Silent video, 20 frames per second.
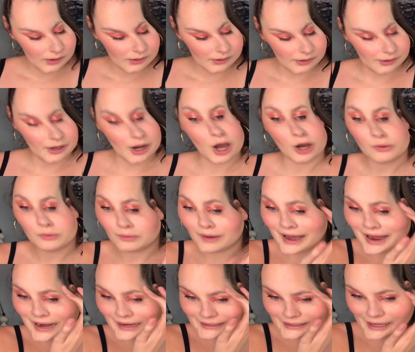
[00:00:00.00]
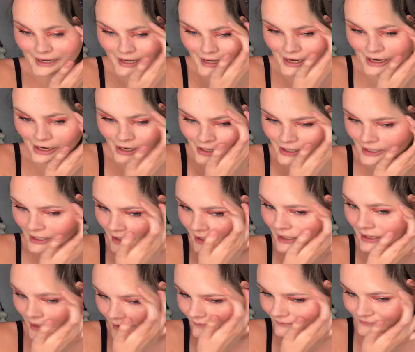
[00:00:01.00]
No idea.
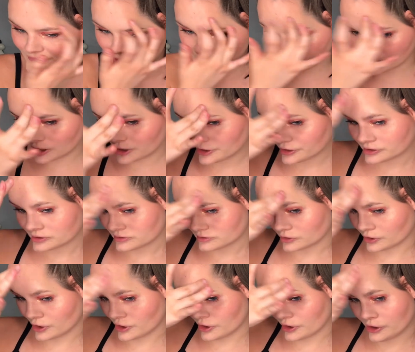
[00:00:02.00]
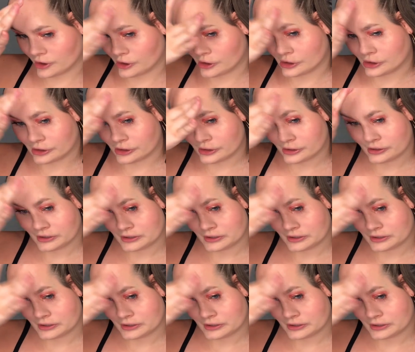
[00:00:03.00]
It looks good